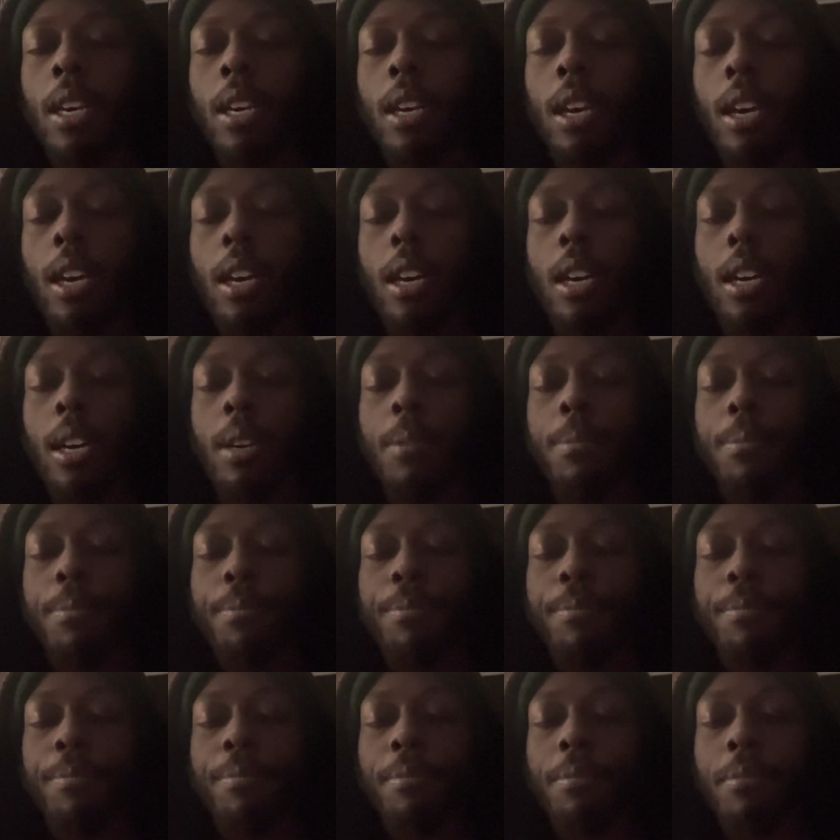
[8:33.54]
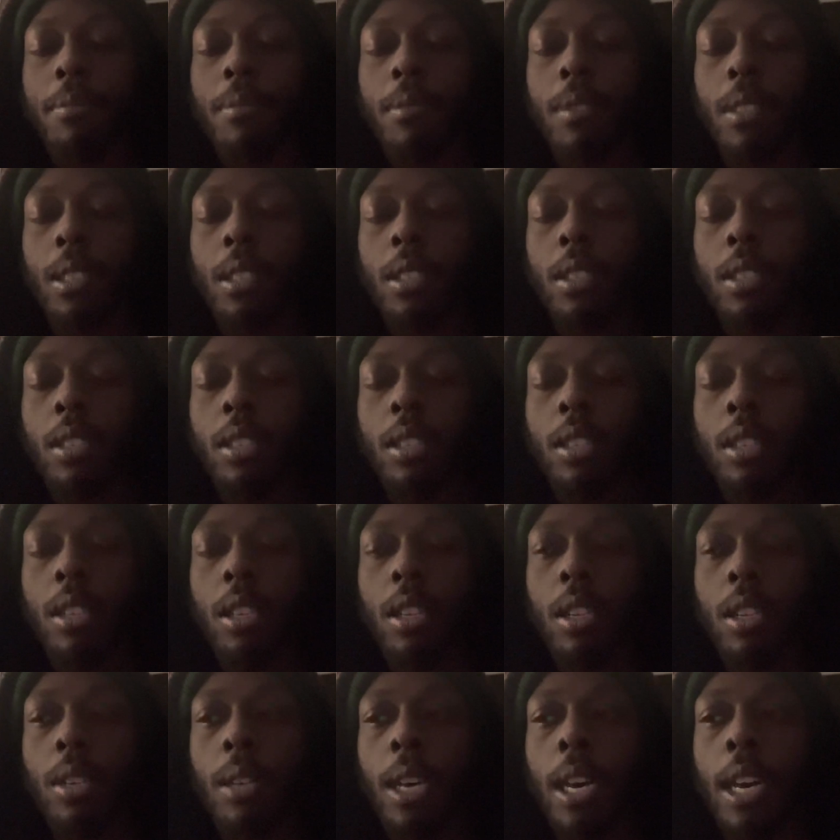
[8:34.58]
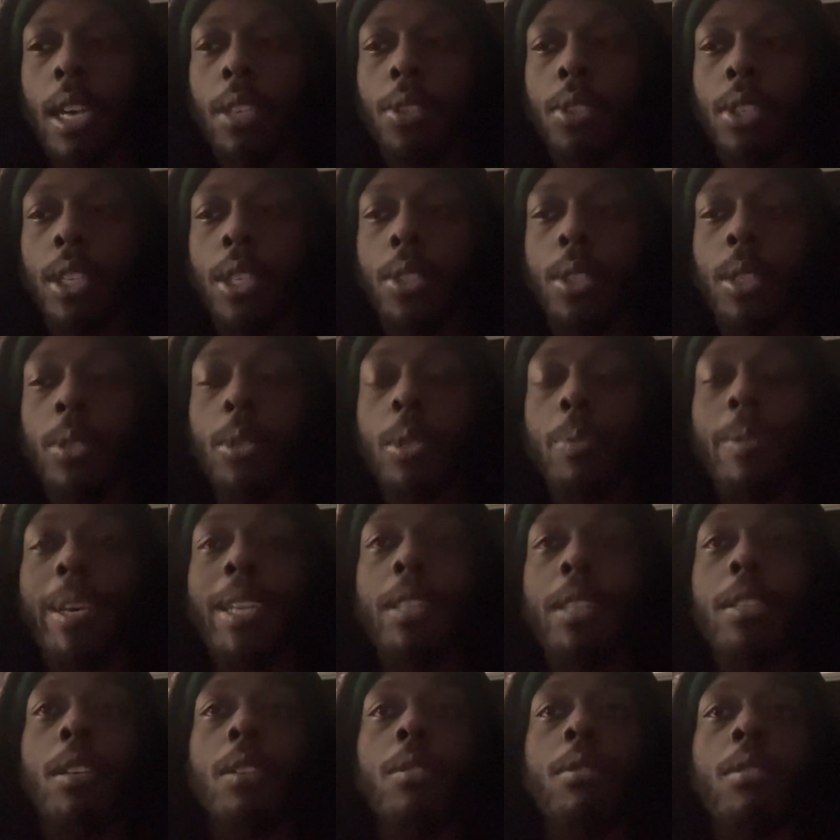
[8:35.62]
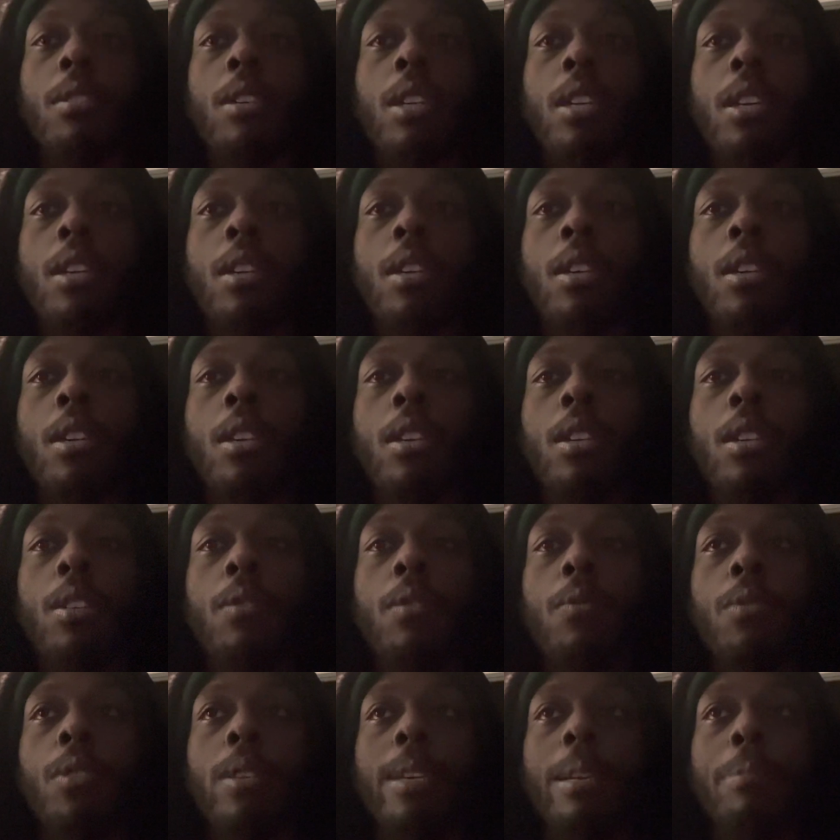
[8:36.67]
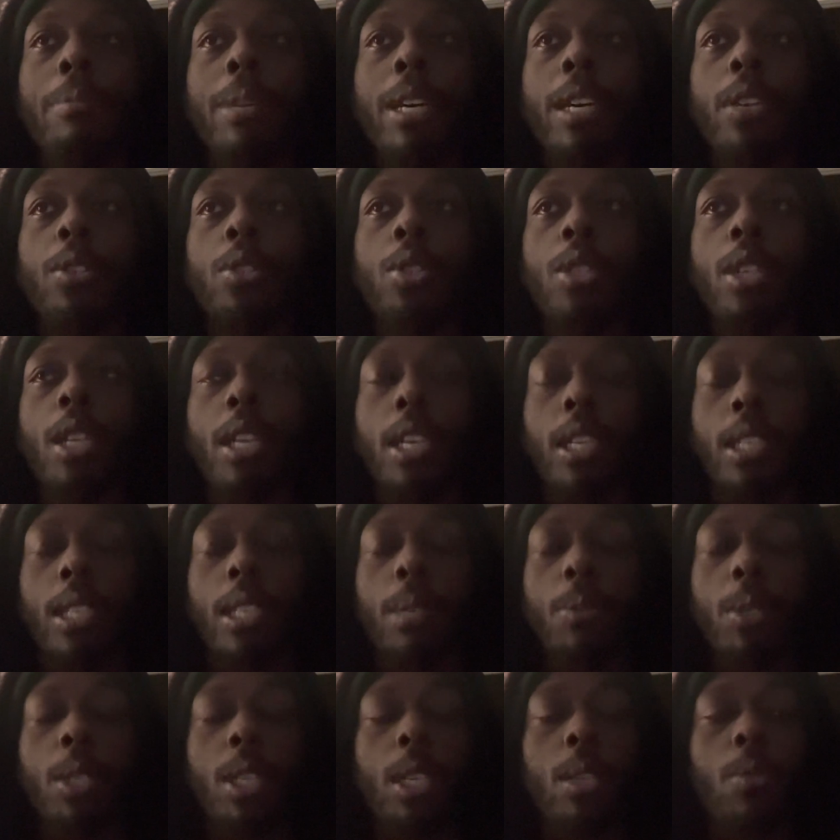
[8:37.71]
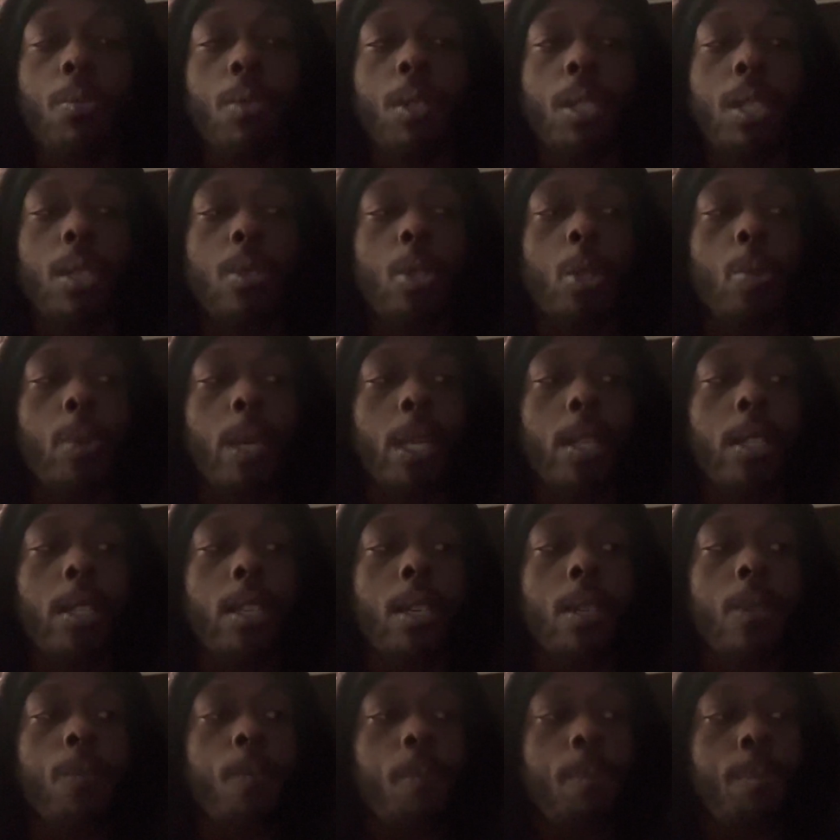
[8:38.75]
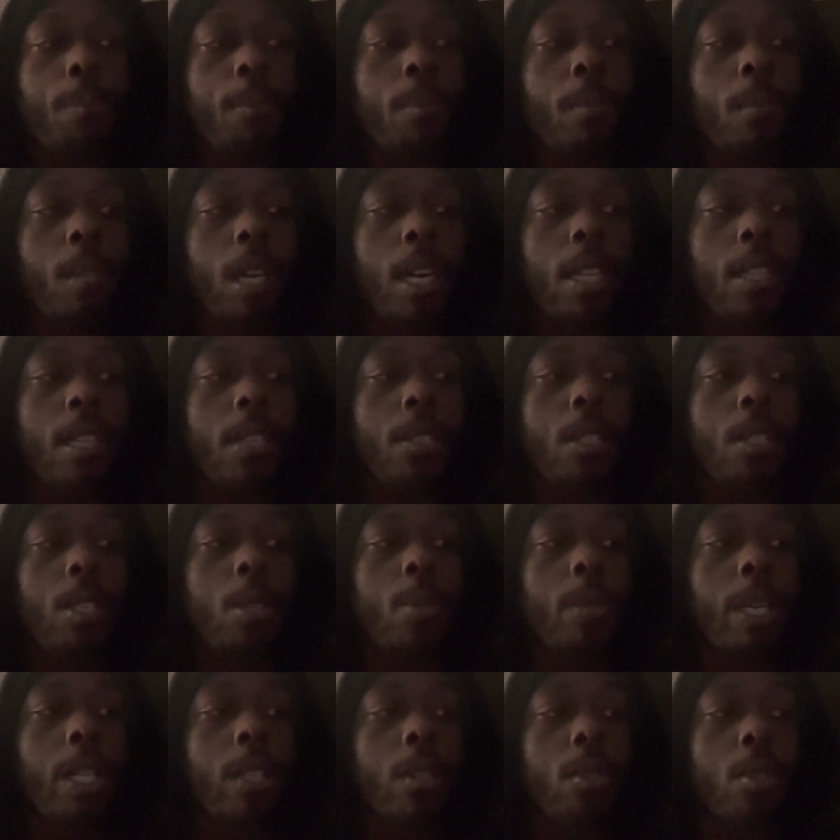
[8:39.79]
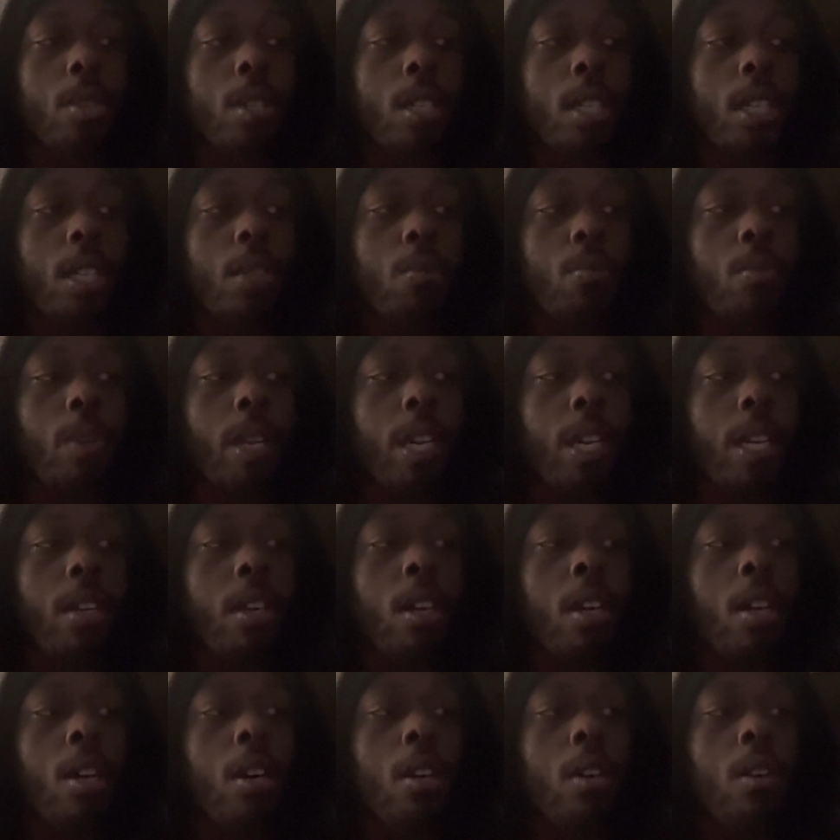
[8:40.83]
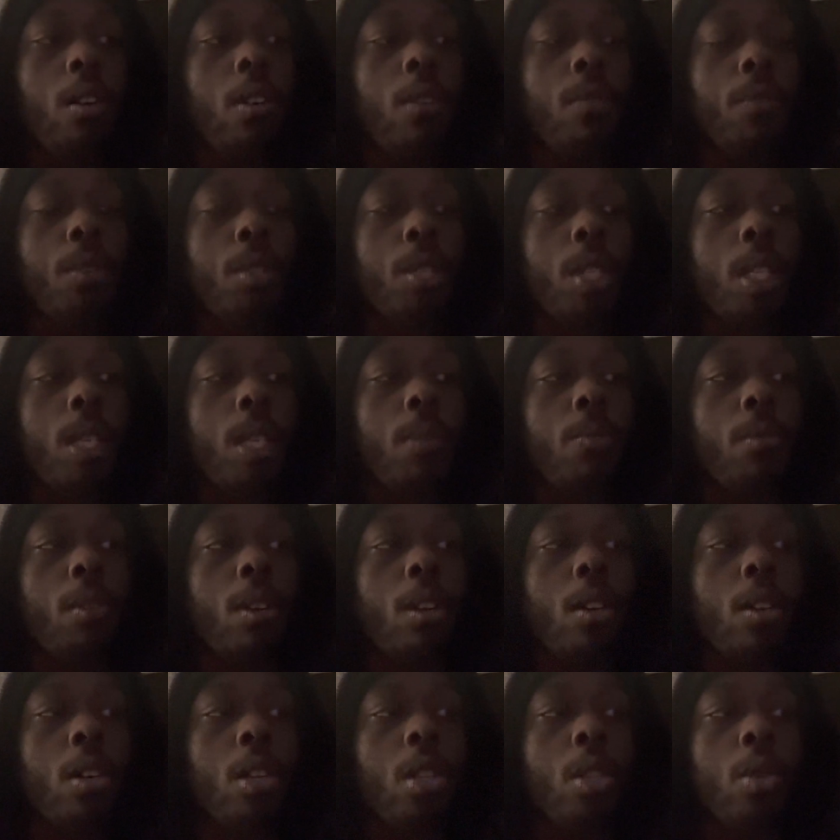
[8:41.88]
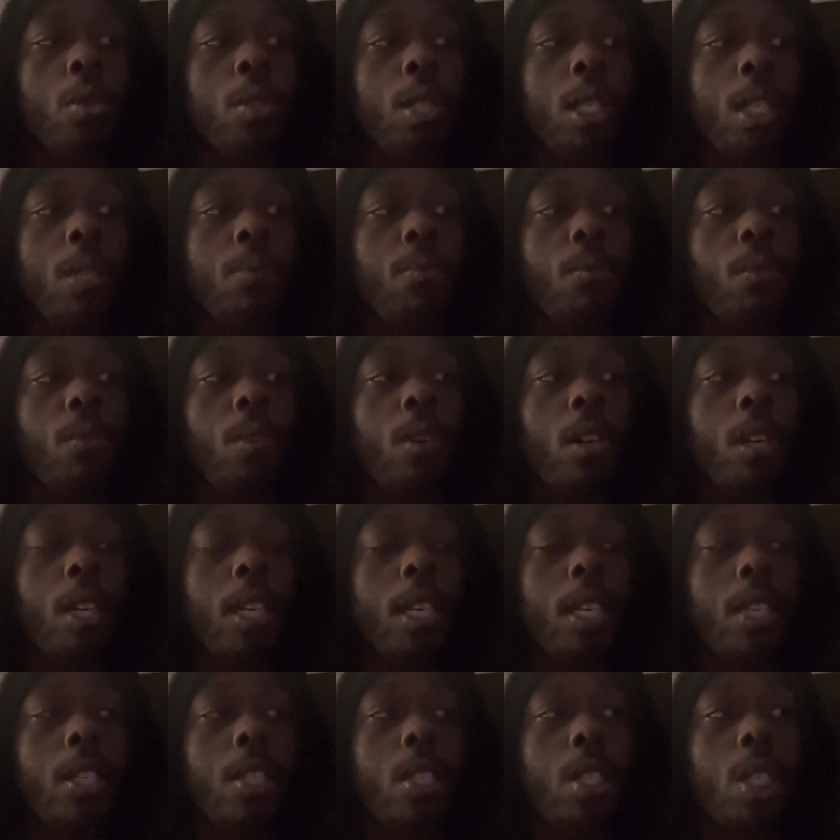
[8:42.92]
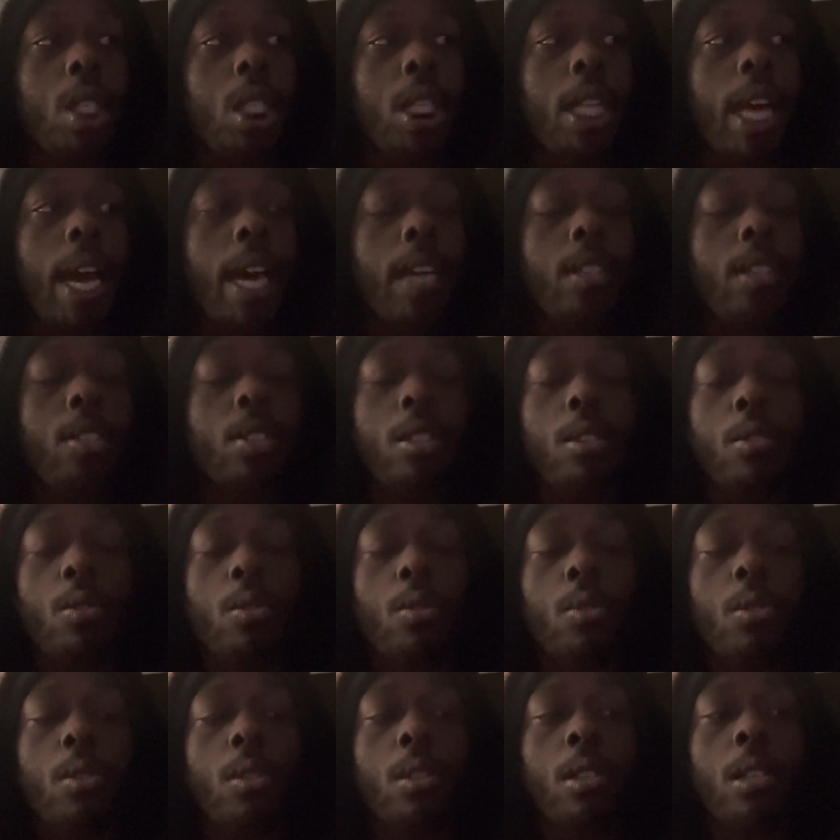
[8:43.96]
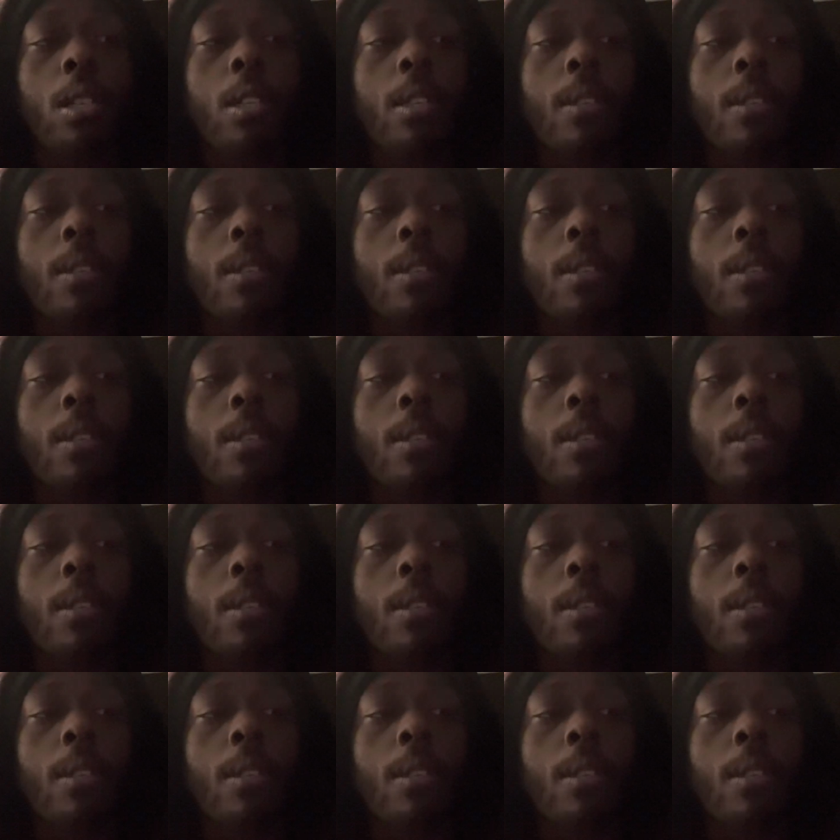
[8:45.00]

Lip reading: I said Team SmackDown for that match, and I'm sticking with Team SmackDown. I think Team SmackDown is going to get a win over Team Raw, although Team Raw is stacked to the core.